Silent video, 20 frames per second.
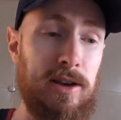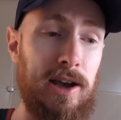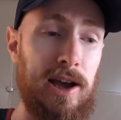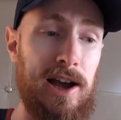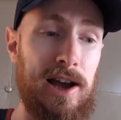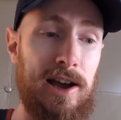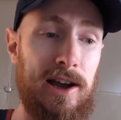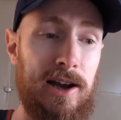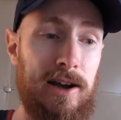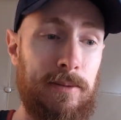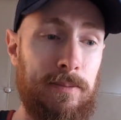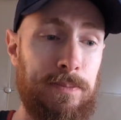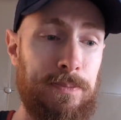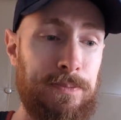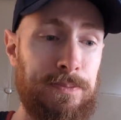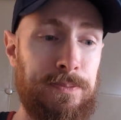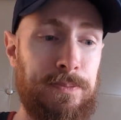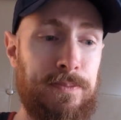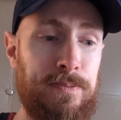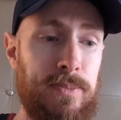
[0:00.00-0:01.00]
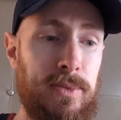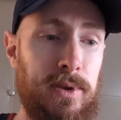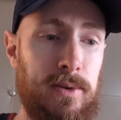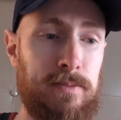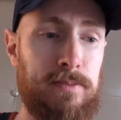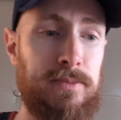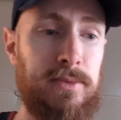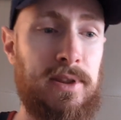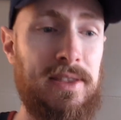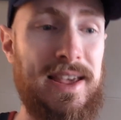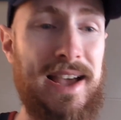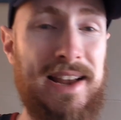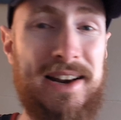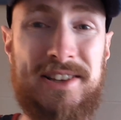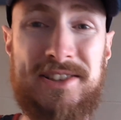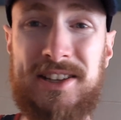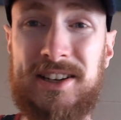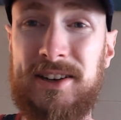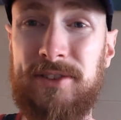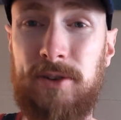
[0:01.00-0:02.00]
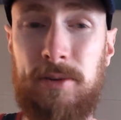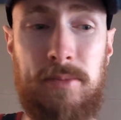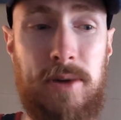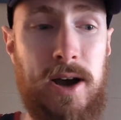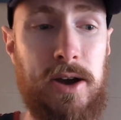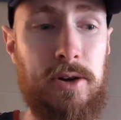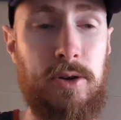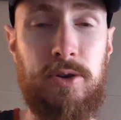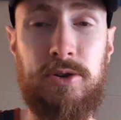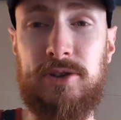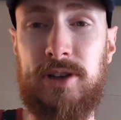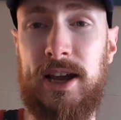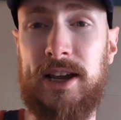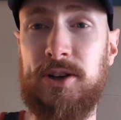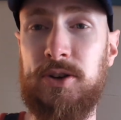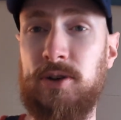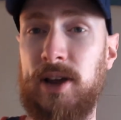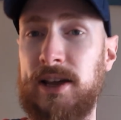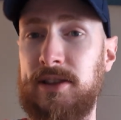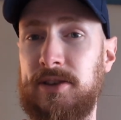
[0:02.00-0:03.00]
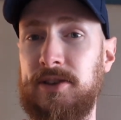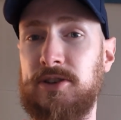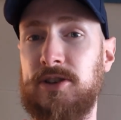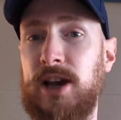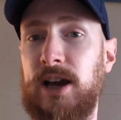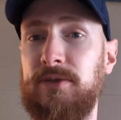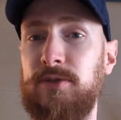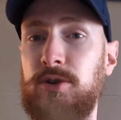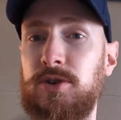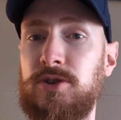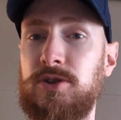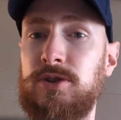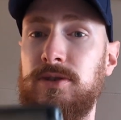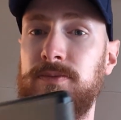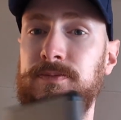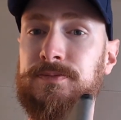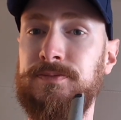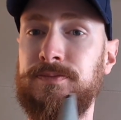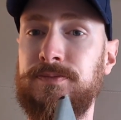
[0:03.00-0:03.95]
That is the different models. I do like these covers.